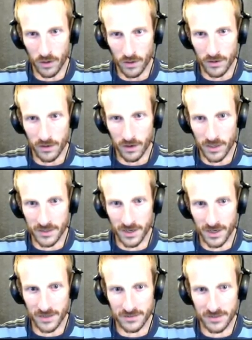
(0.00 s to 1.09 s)
God,
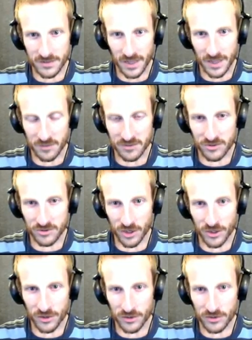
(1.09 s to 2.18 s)
guys, this game is
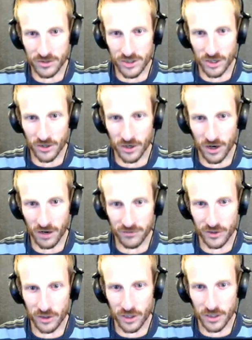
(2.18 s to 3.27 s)
starting starting off
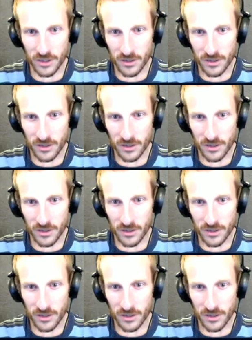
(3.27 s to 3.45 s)
good.